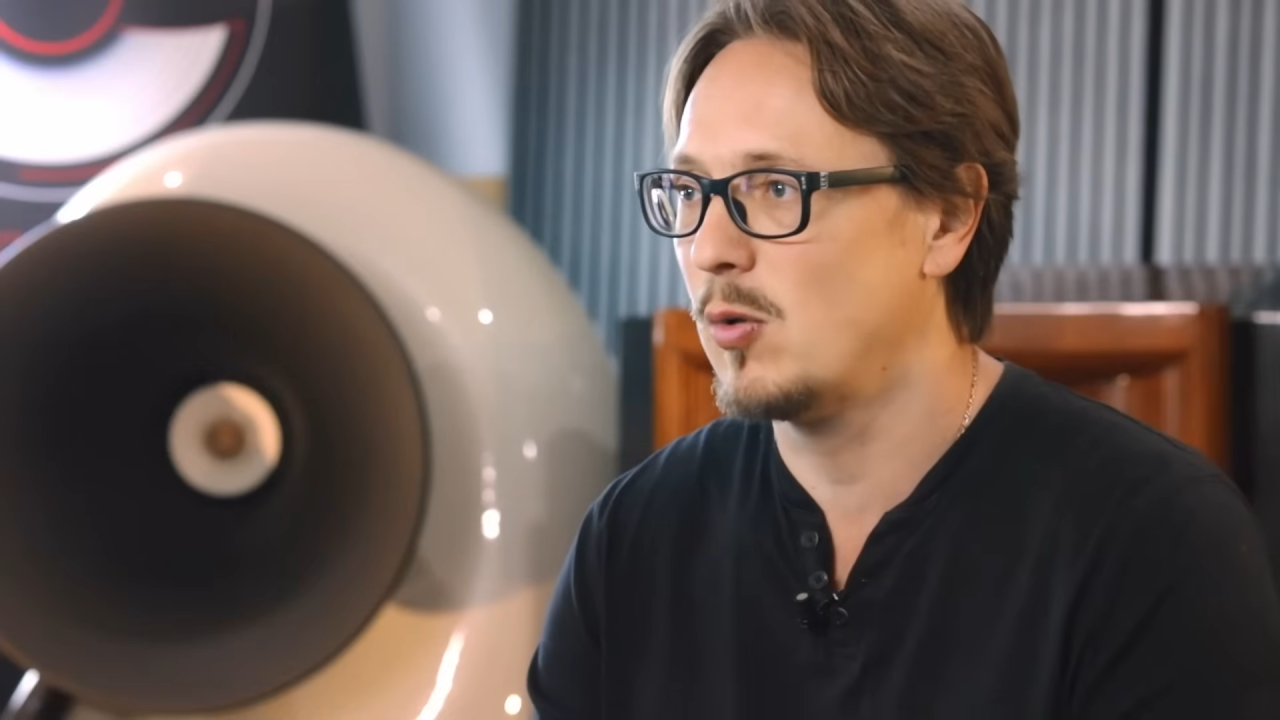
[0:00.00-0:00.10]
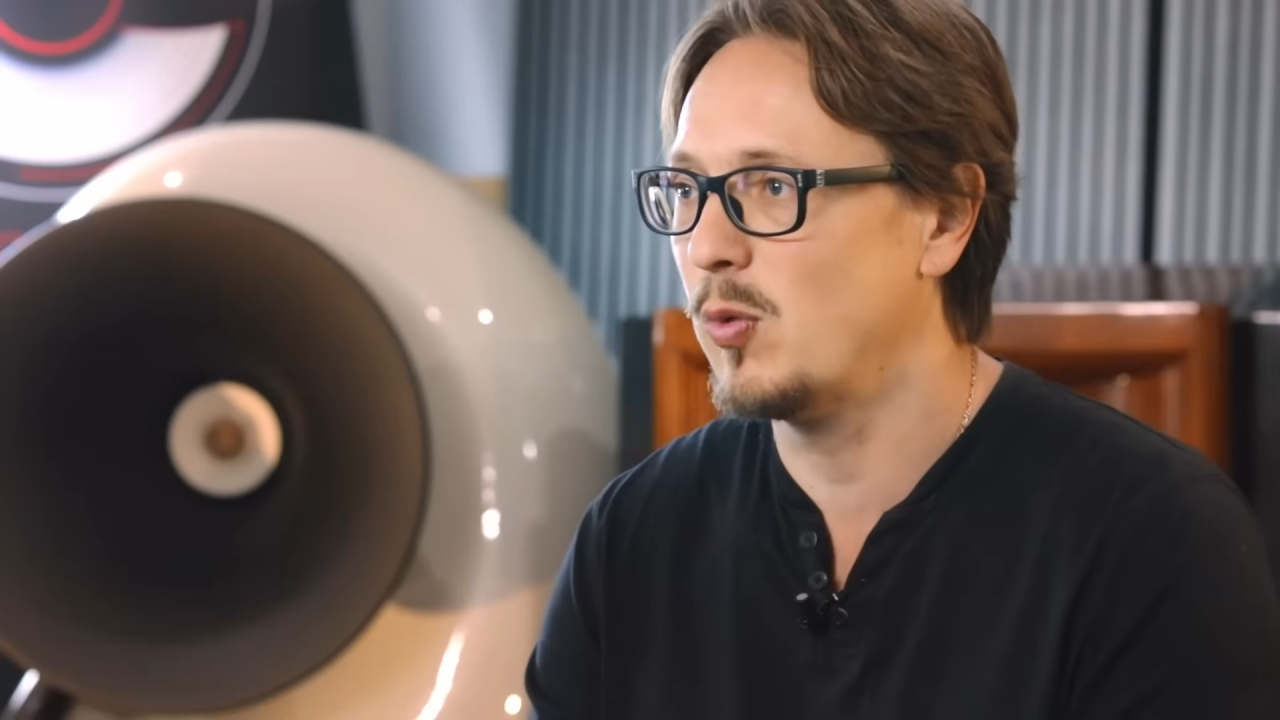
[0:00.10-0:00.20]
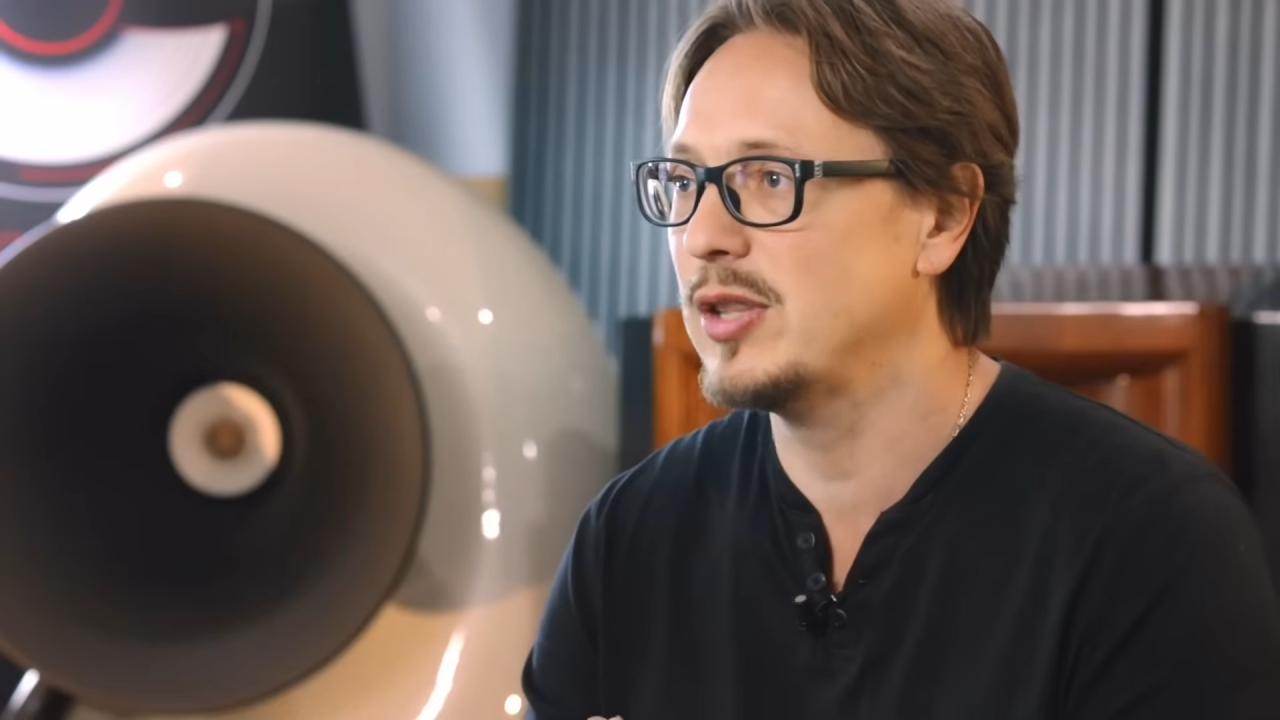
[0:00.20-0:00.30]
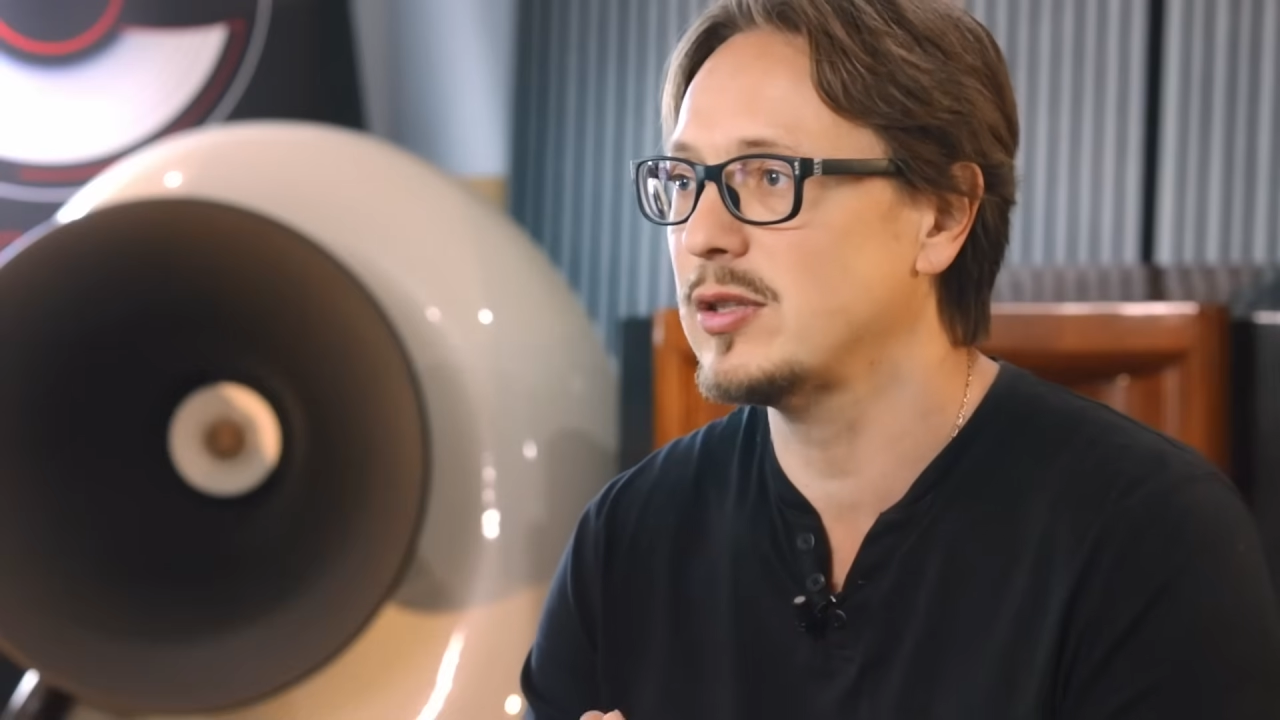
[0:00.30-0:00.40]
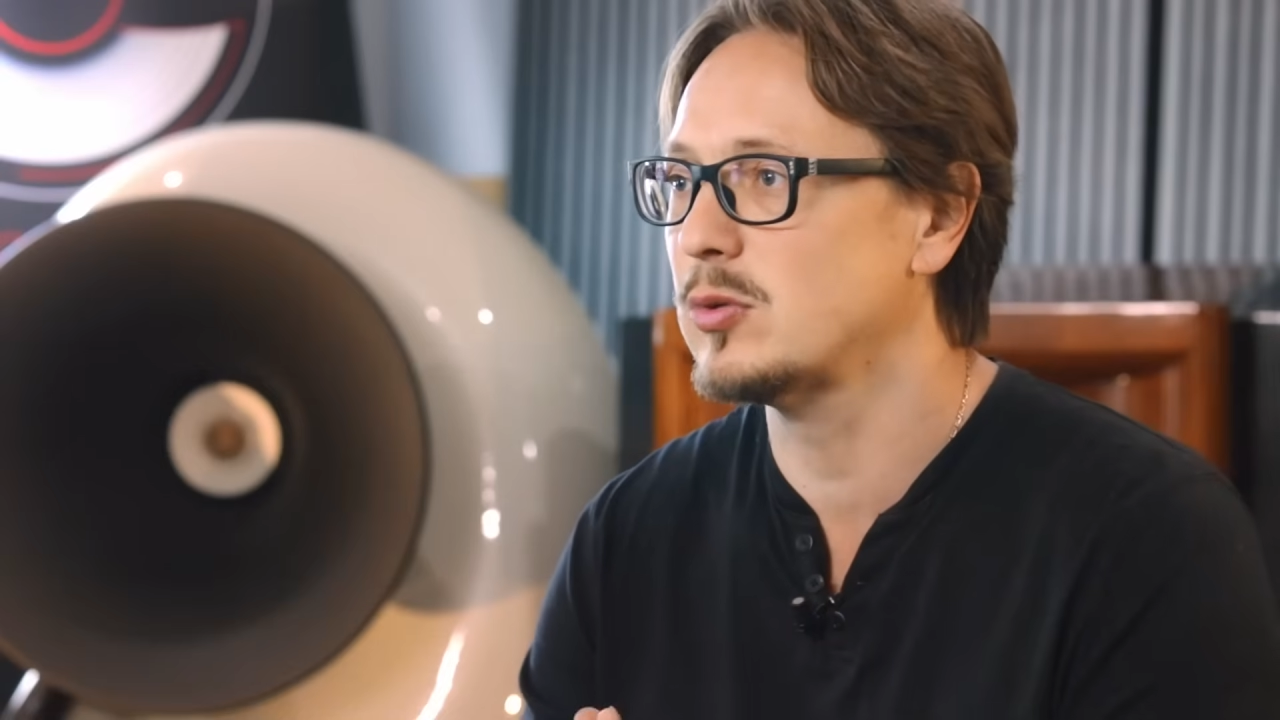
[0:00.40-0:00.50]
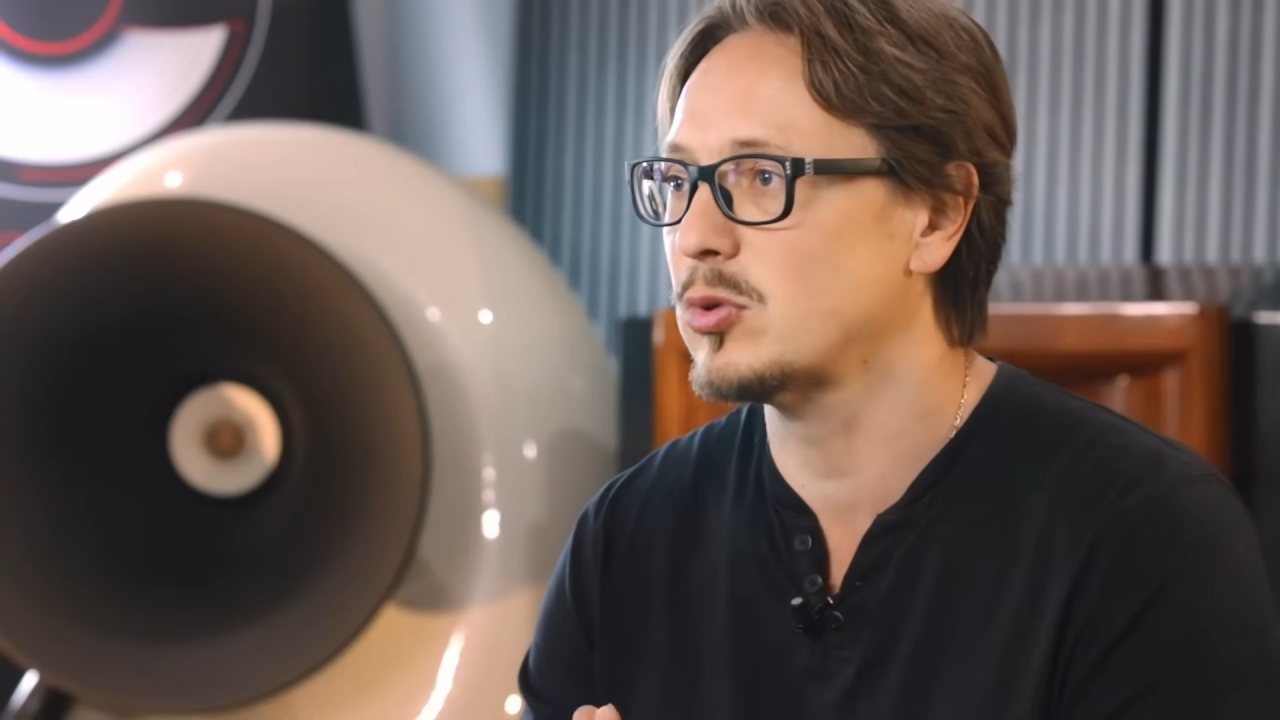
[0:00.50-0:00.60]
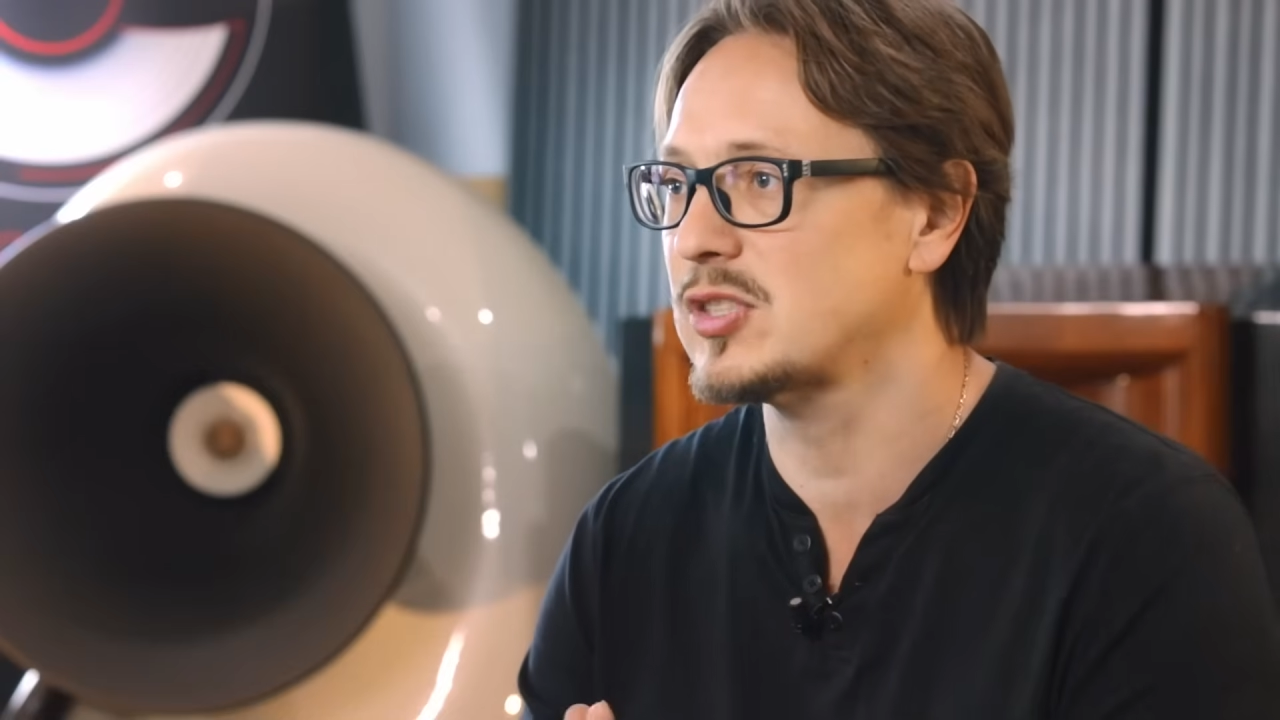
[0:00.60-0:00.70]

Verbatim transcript: went into